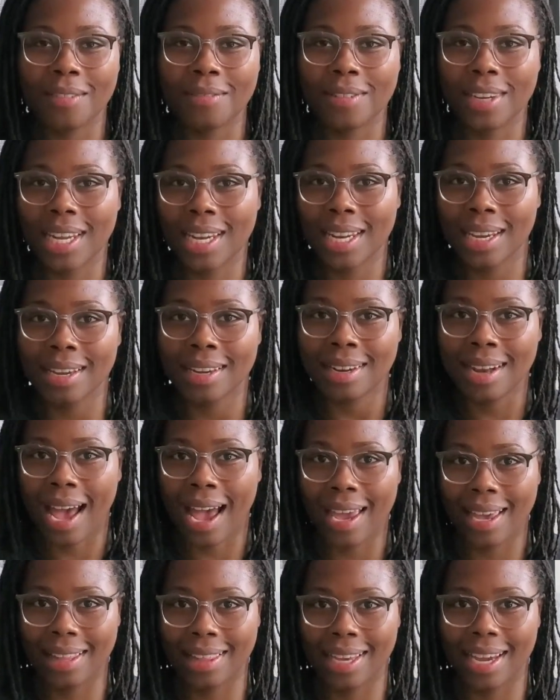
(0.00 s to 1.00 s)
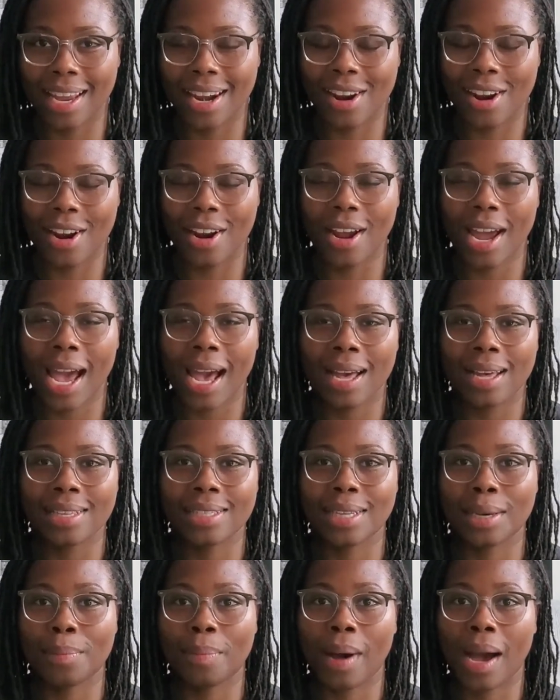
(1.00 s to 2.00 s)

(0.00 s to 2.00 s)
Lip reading: Knitting Annihilator has a